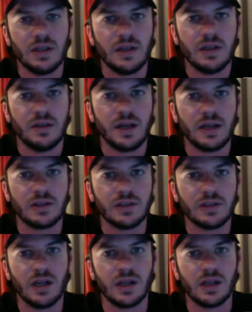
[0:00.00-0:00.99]
They're not
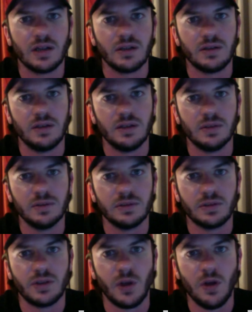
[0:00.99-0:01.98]
just kind of
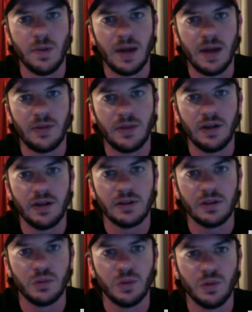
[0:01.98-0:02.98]
just throw him out there
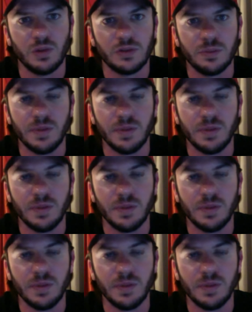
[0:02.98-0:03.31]
to the wolves,